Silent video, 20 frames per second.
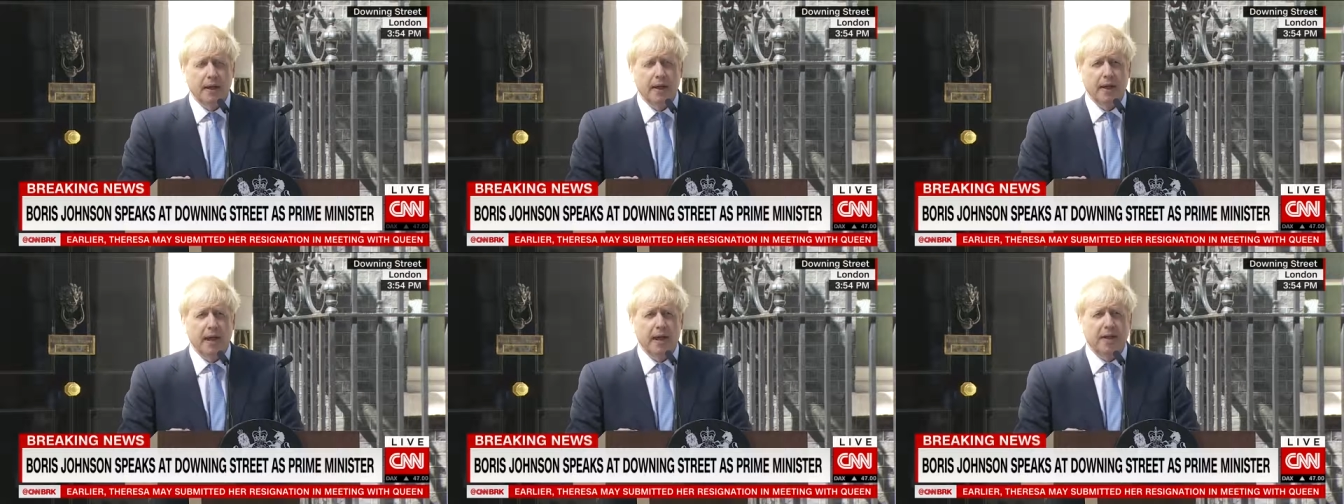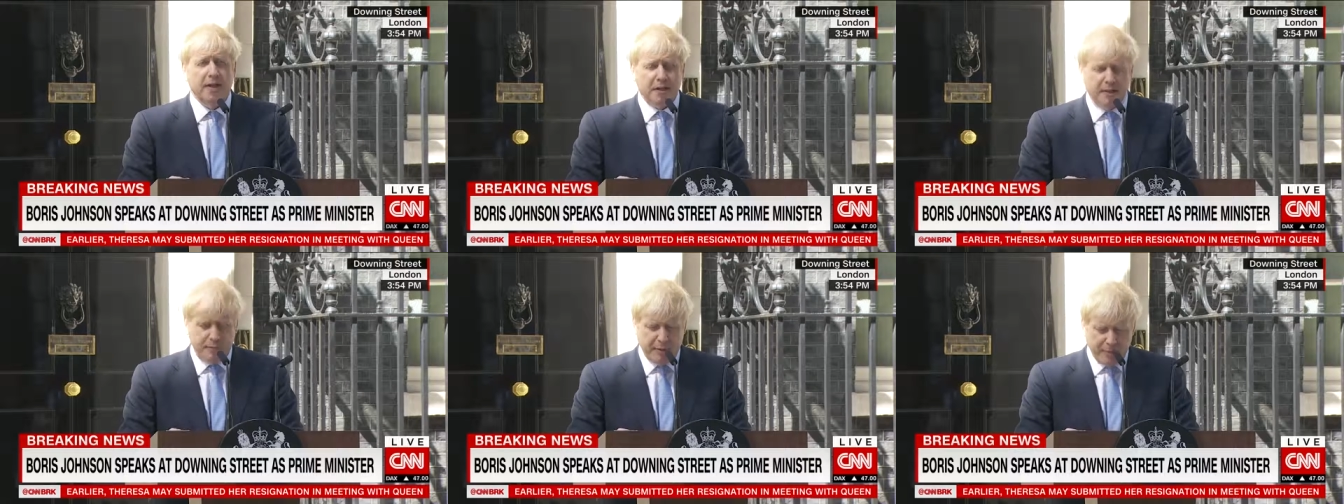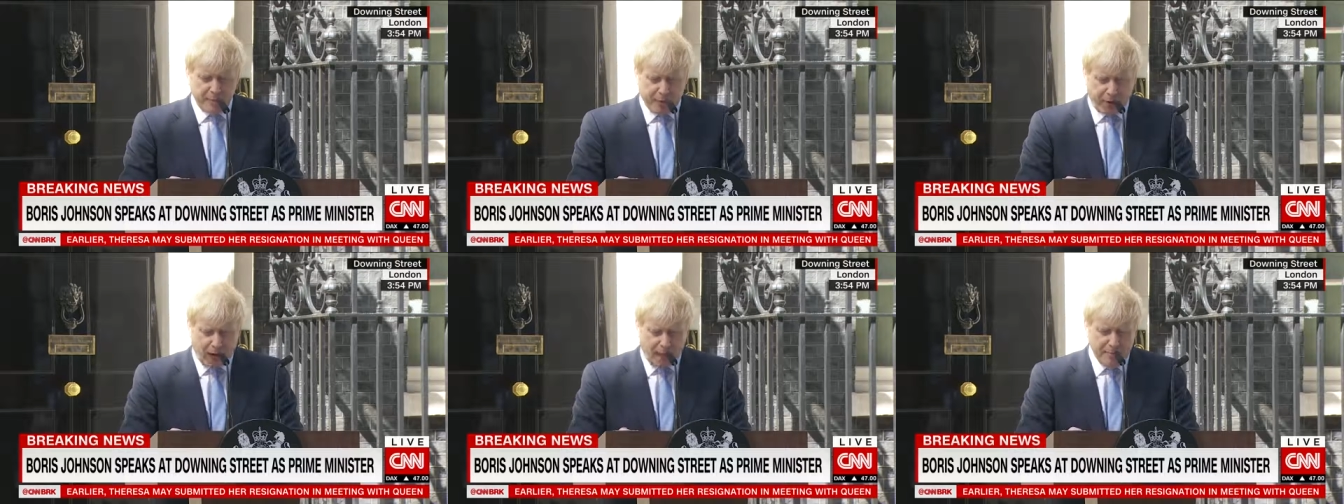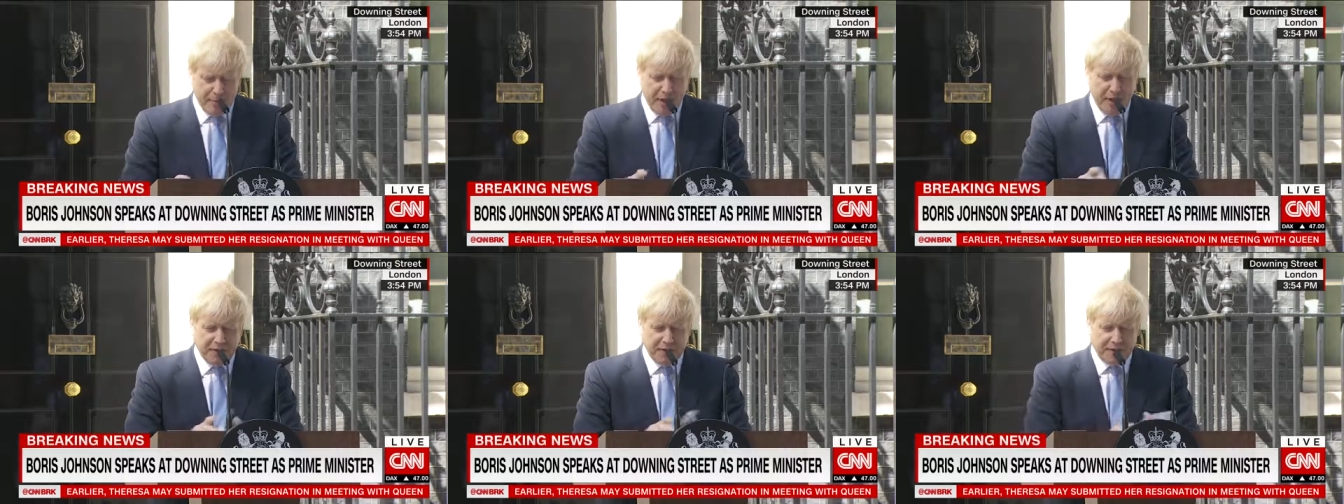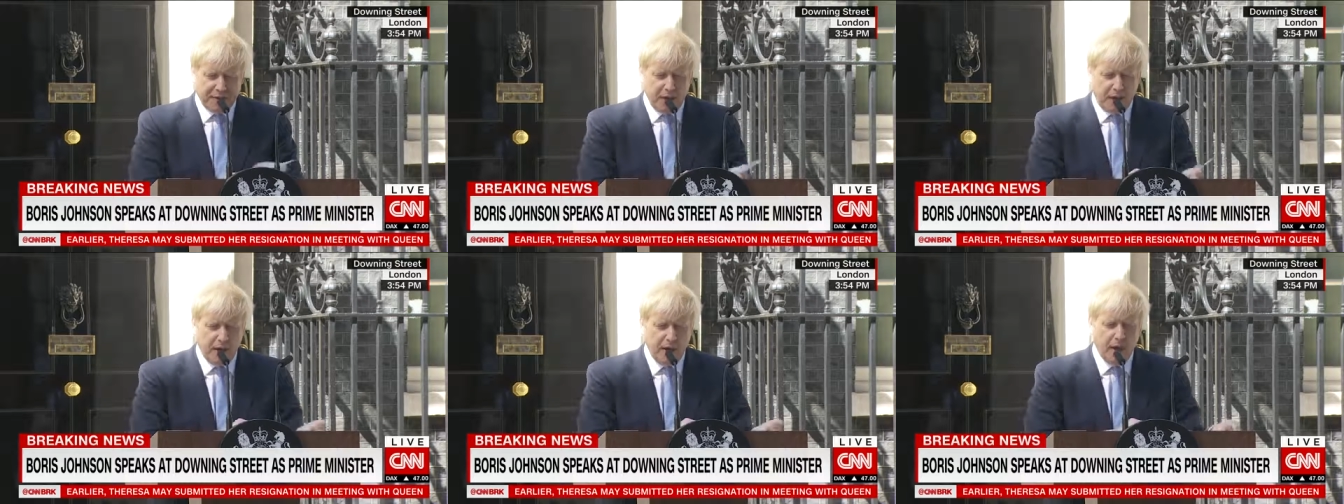It is to be Prime
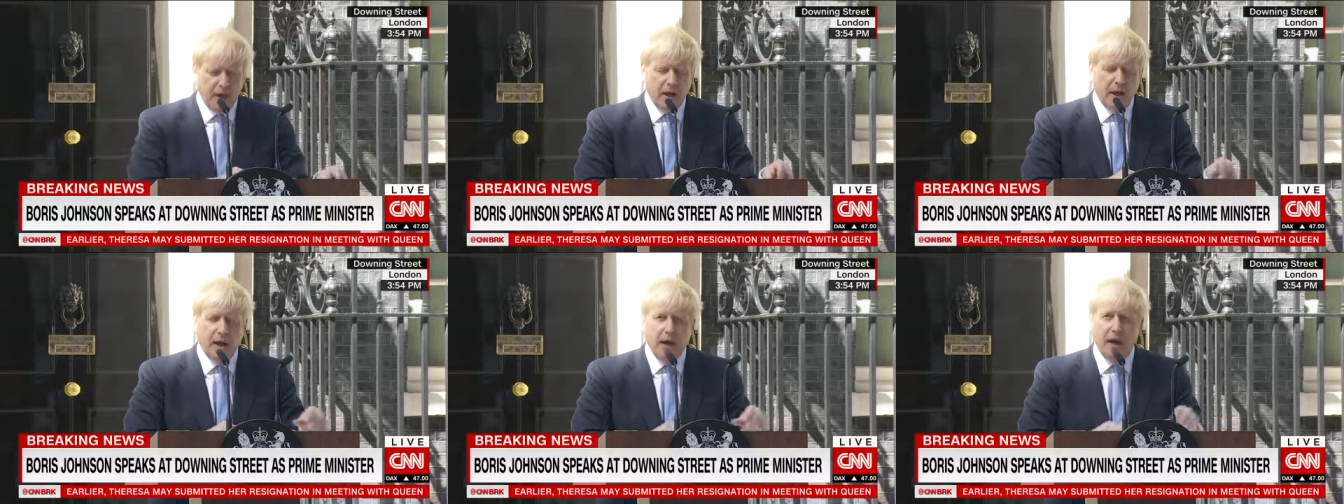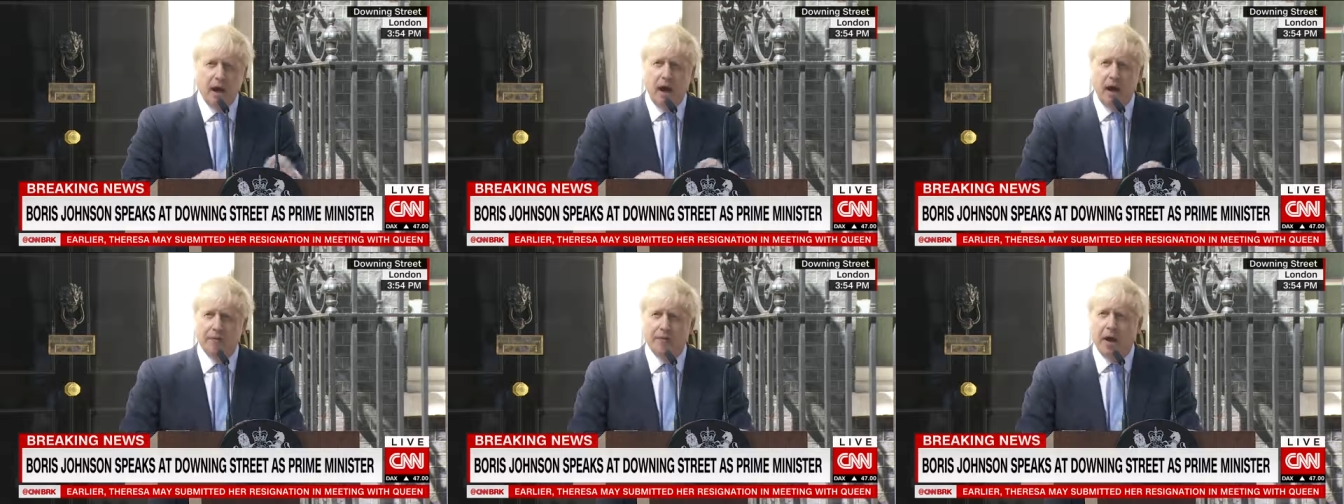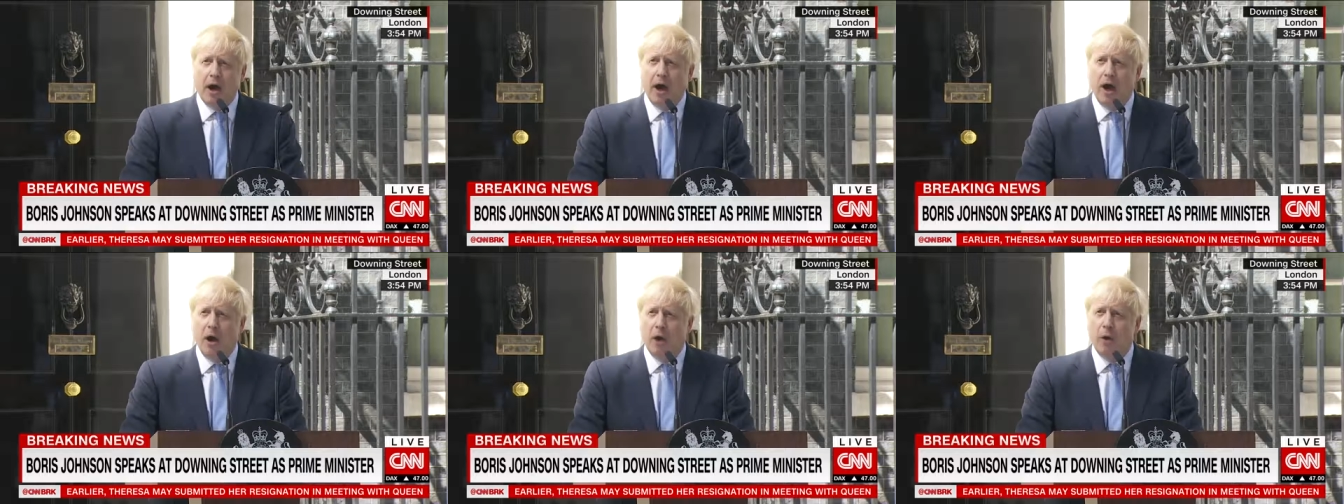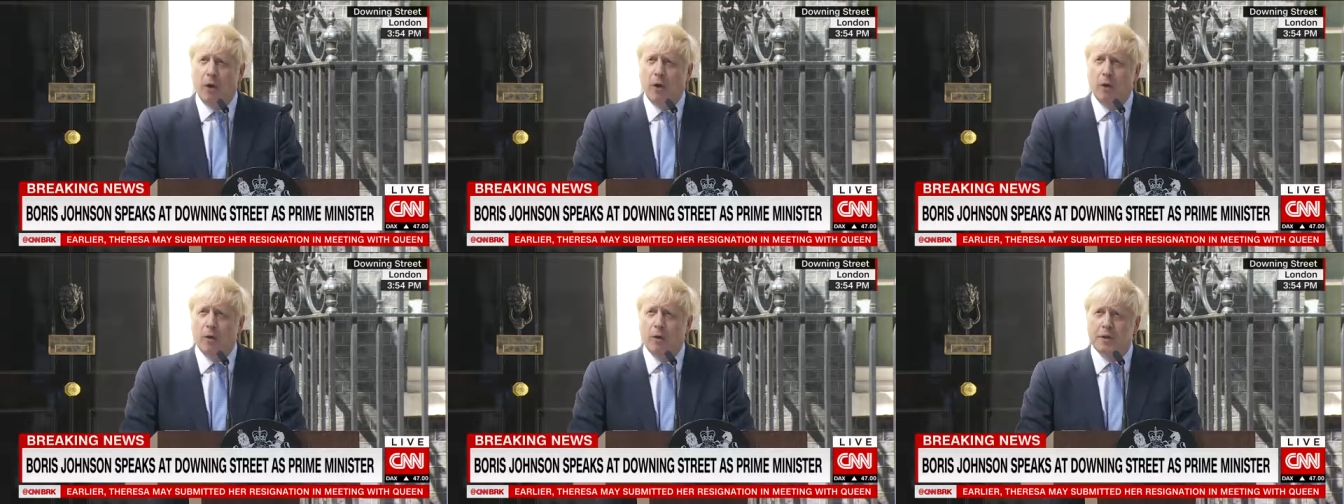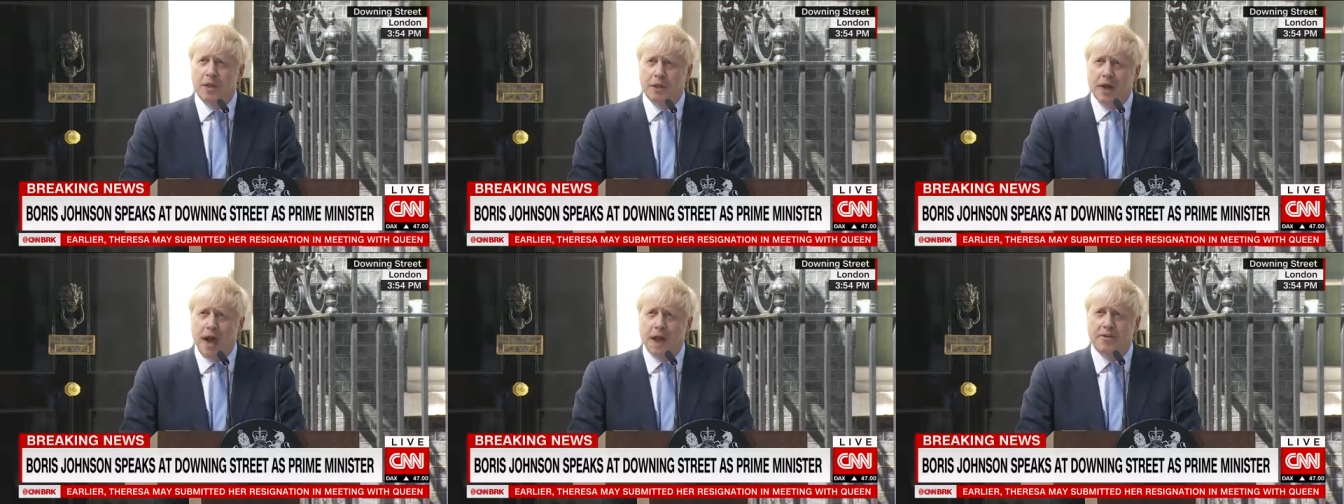Minister of the whole
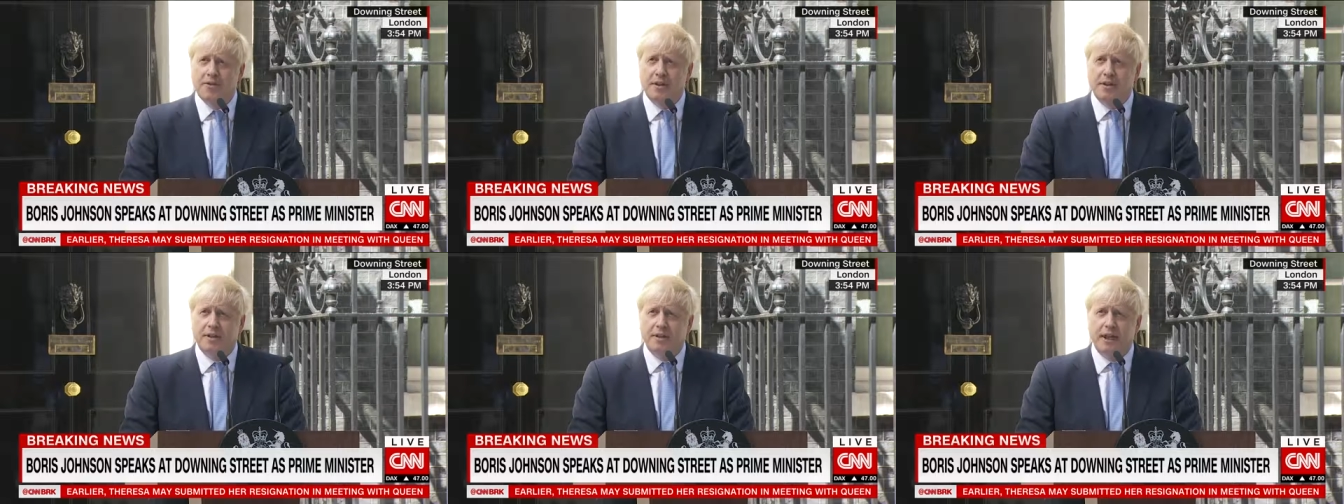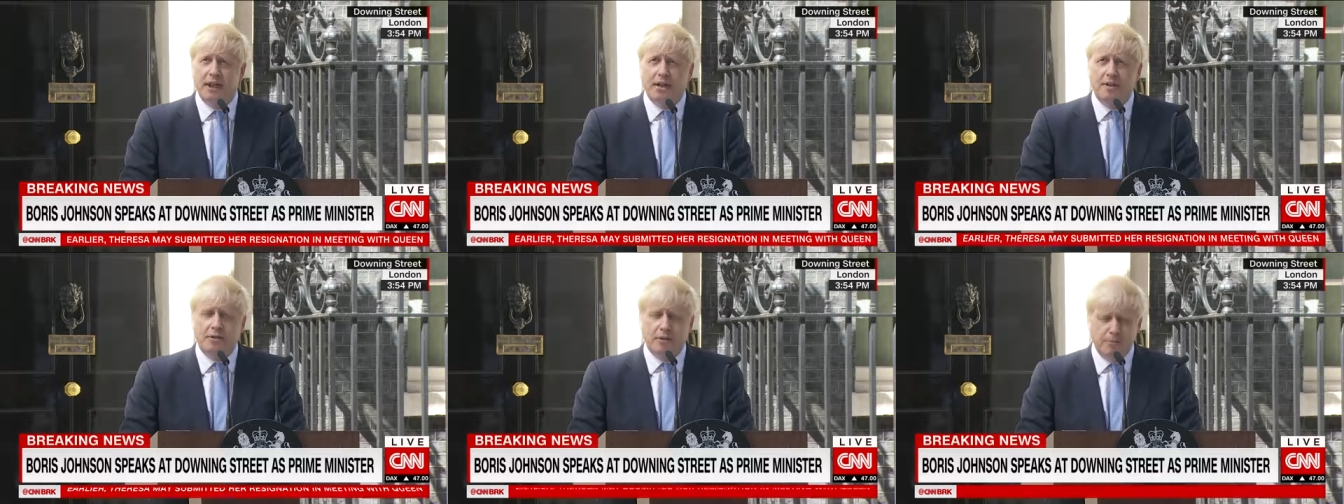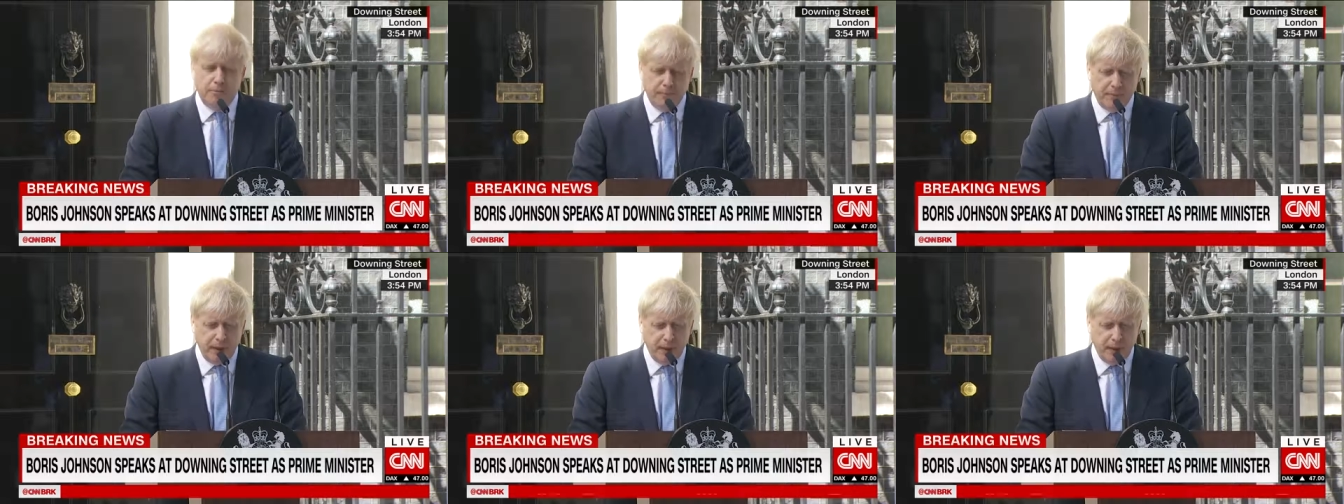United Kingdom.